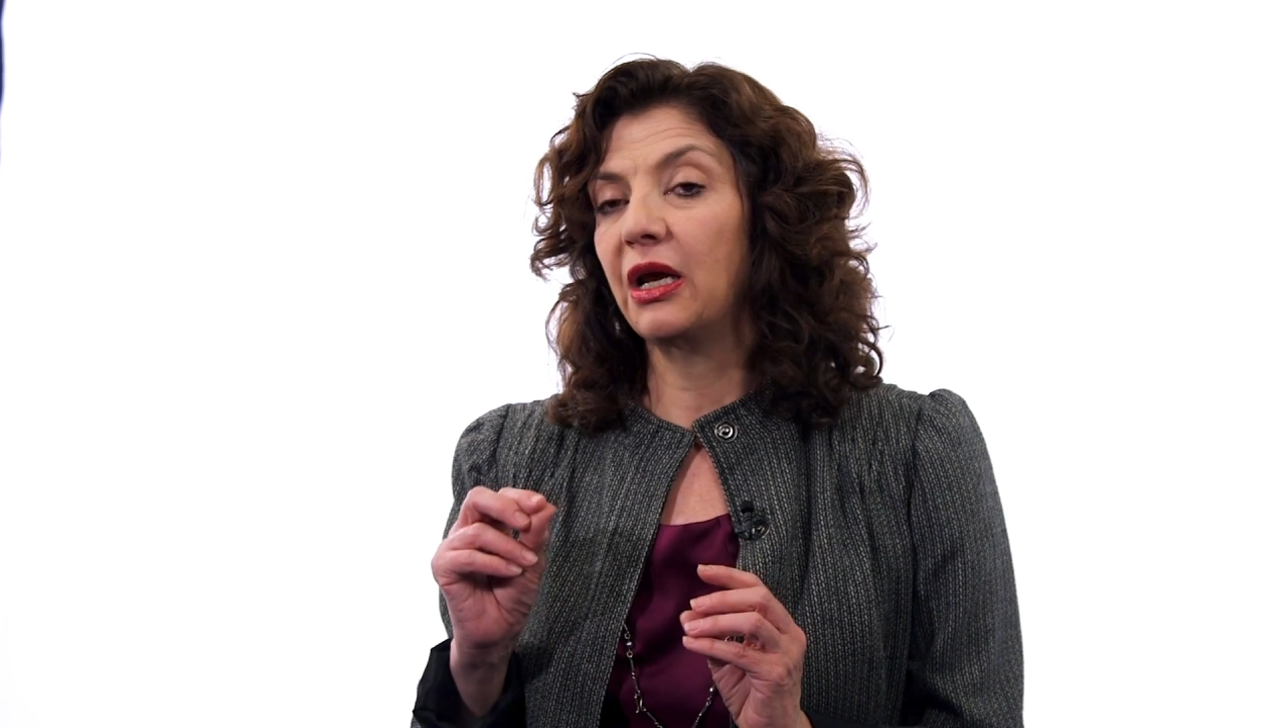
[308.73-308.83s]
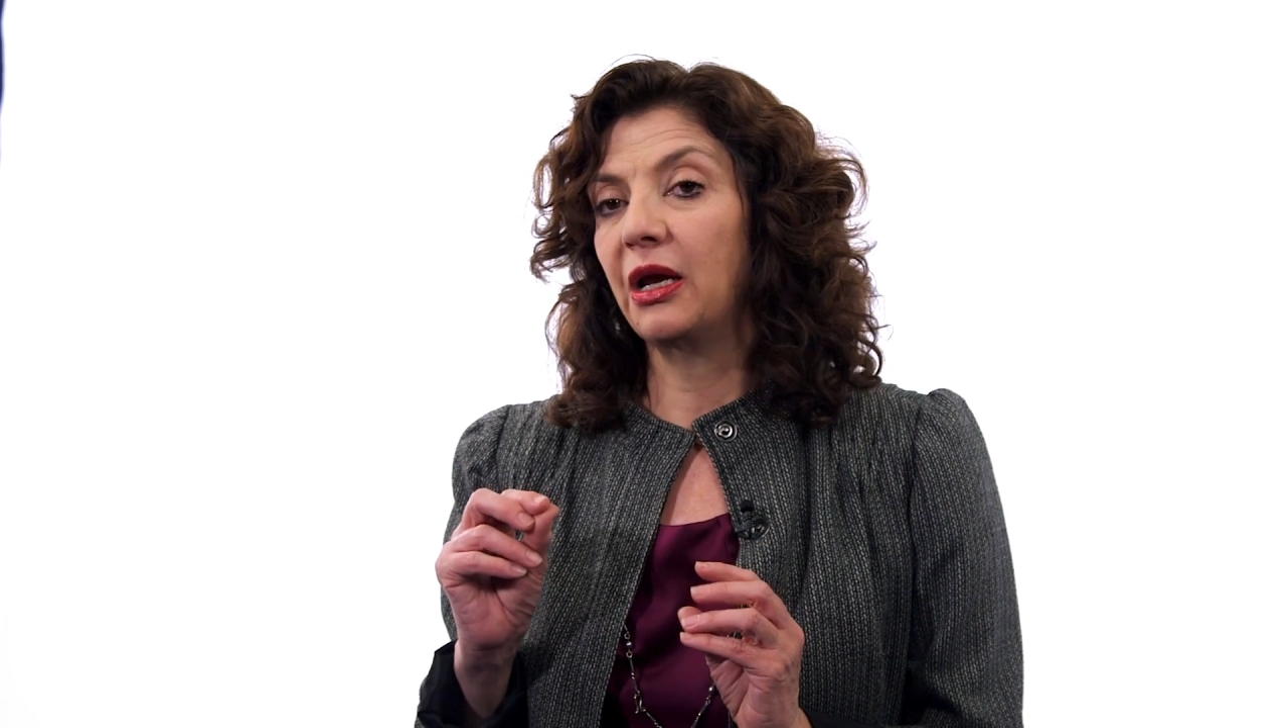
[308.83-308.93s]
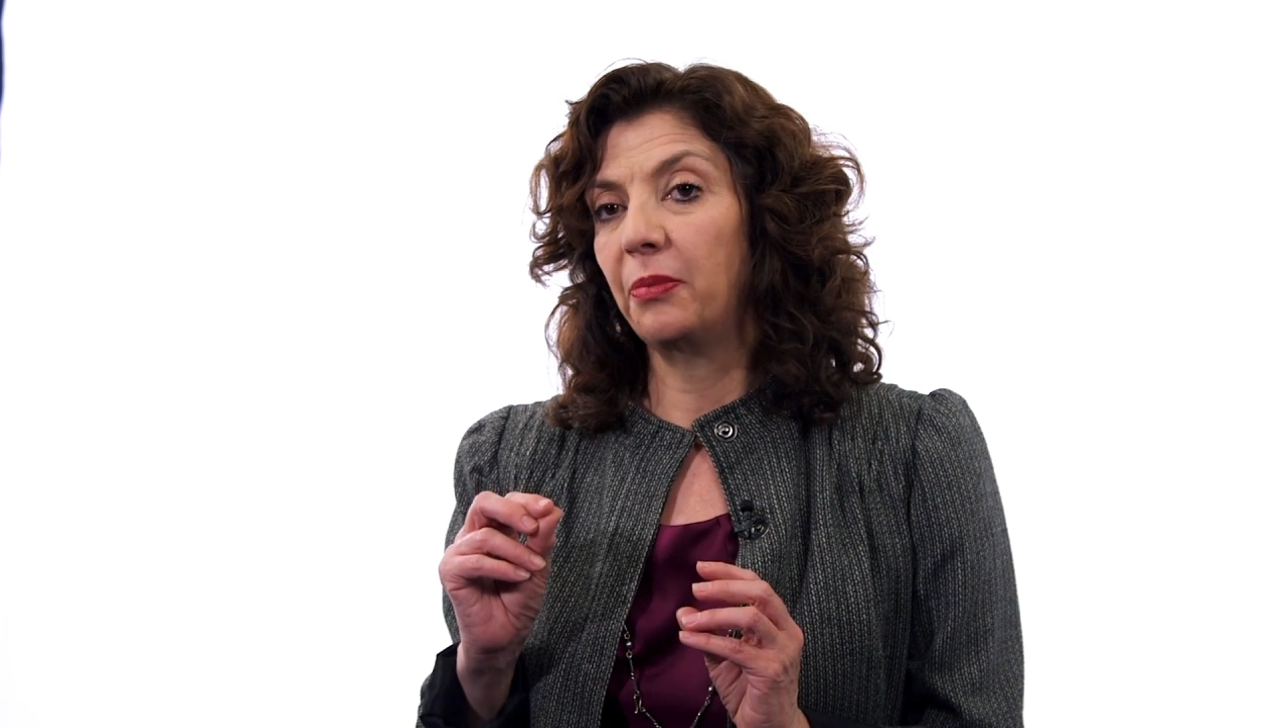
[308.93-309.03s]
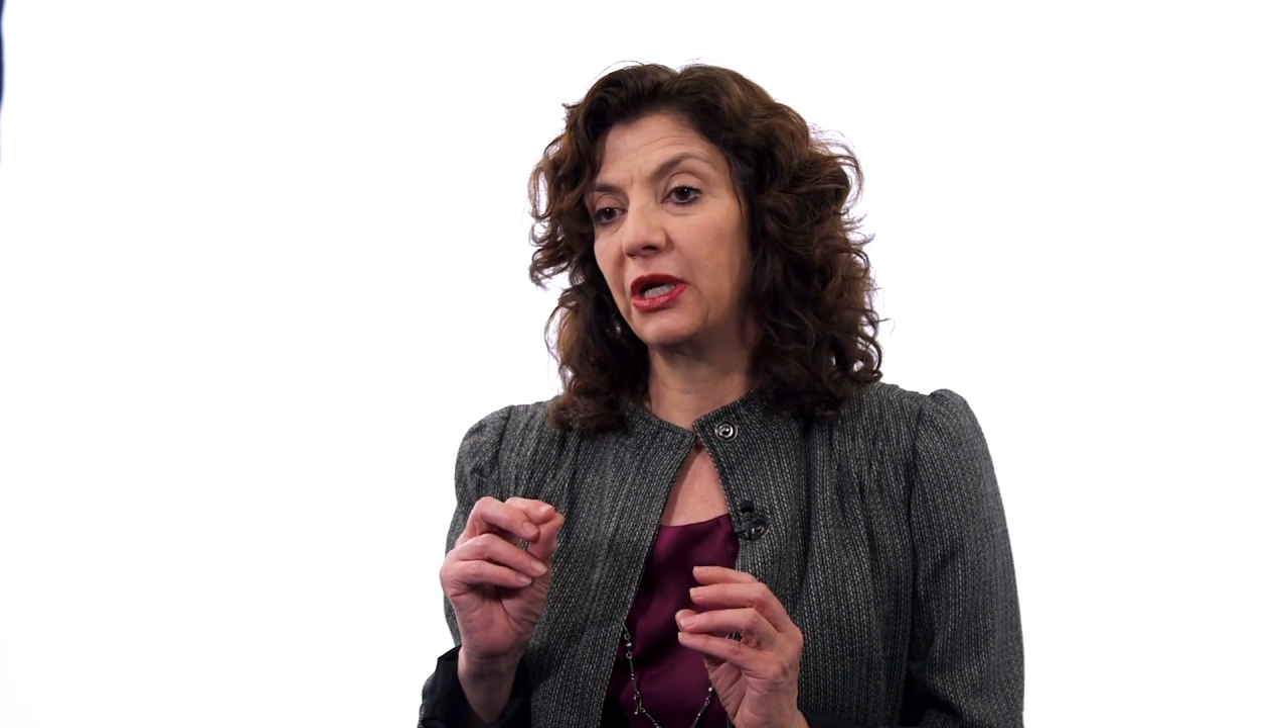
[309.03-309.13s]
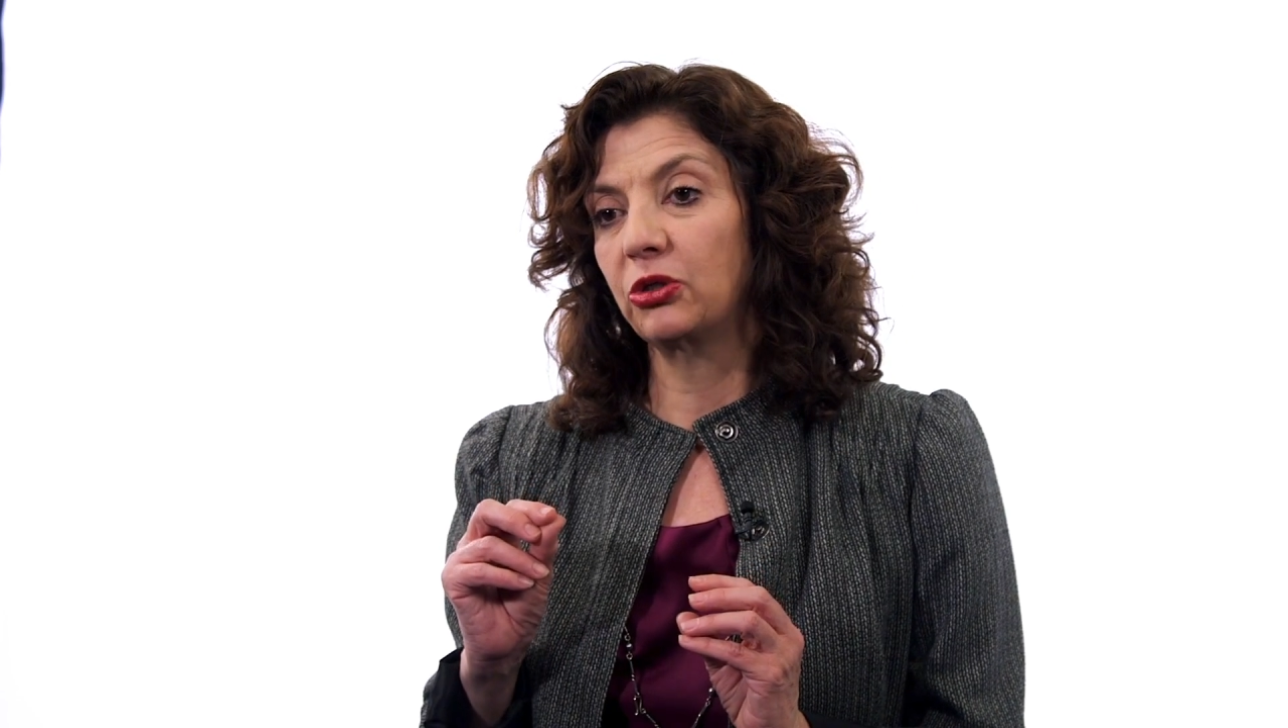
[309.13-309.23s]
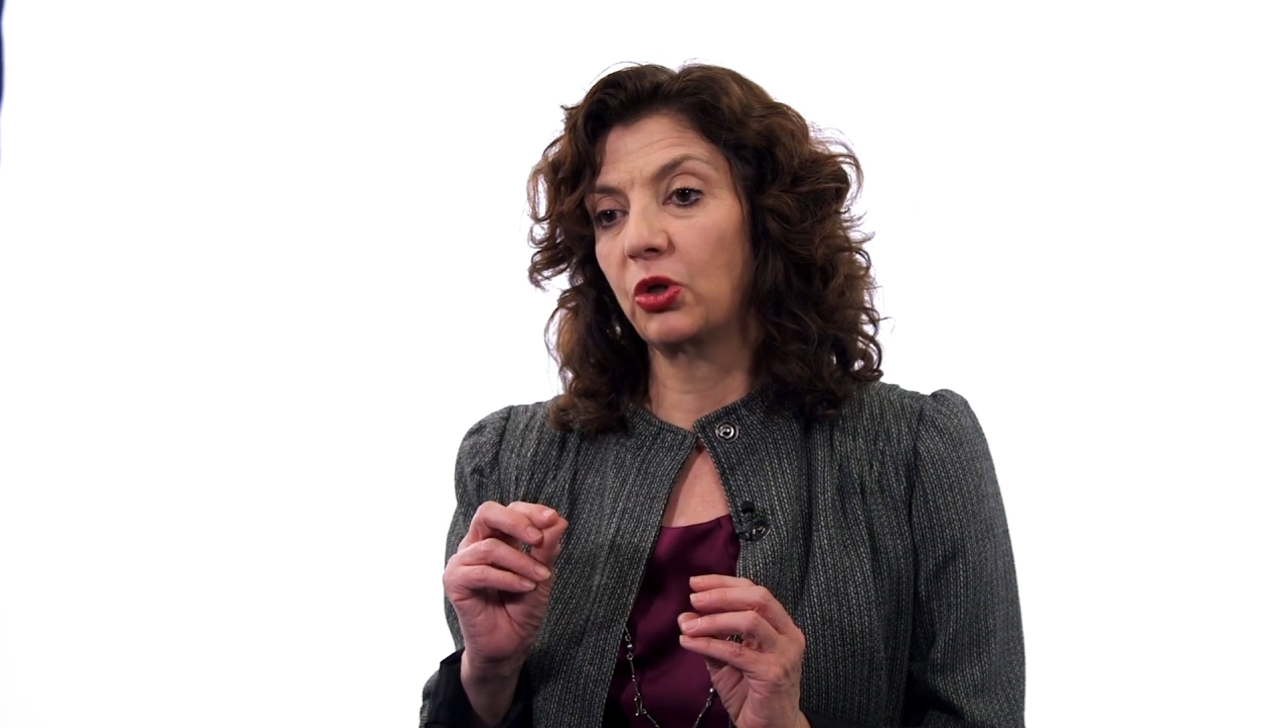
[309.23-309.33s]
appeal